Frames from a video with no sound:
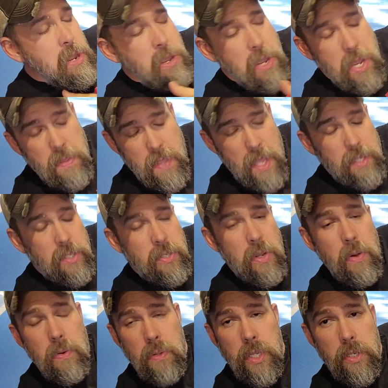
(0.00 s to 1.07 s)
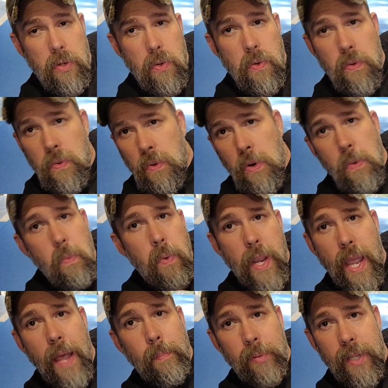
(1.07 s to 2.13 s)
and that's totally cool. We
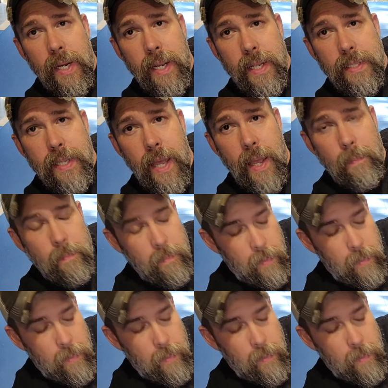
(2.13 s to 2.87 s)
got plenty of time.